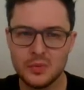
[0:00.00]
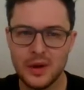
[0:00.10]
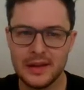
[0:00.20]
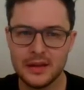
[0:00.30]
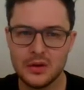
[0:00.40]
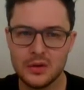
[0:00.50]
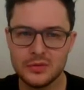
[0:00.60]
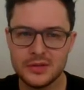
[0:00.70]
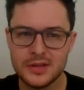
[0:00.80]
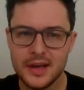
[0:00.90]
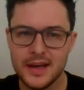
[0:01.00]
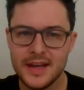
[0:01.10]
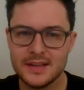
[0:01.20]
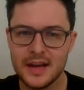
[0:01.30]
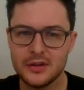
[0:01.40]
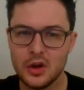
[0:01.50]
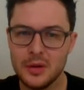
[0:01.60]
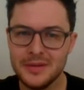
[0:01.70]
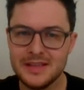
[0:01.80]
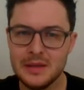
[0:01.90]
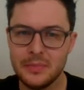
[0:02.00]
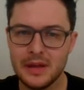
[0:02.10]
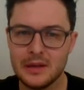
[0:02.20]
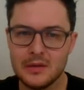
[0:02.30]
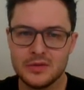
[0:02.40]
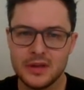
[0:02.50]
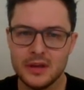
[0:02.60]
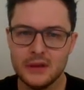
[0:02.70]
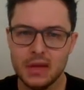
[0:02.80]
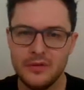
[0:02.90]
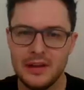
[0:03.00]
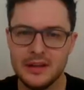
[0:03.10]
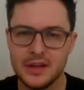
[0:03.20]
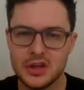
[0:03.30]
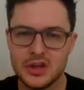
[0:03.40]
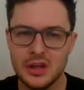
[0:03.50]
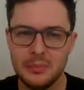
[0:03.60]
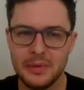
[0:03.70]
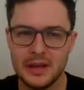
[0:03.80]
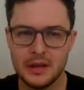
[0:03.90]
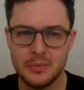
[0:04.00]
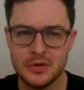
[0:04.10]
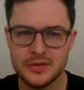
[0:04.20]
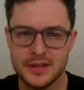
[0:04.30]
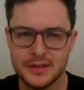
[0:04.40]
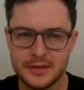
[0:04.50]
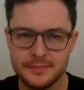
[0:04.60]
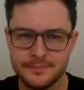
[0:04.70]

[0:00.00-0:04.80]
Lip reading: welding nodes is autonomously built using a novel digital building process.